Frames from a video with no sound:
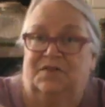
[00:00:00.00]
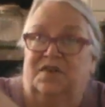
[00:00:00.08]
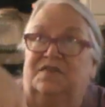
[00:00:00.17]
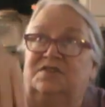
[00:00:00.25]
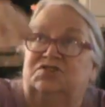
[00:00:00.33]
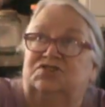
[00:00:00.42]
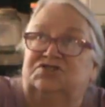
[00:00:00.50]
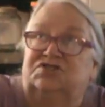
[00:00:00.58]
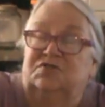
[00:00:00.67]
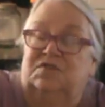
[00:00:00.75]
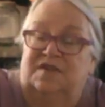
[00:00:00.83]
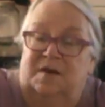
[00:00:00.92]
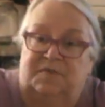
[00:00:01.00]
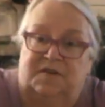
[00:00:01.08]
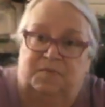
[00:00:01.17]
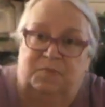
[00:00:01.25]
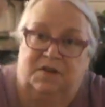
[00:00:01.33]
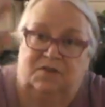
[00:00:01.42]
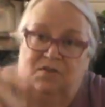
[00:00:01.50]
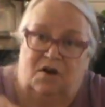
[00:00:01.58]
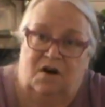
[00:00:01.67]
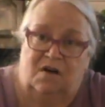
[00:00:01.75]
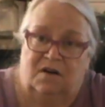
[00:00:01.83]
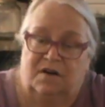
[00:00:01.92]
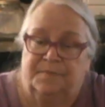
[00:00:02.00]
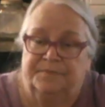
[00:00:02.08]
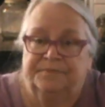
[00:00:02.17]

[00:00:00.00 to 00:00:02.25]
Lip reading: because it shoots up these big long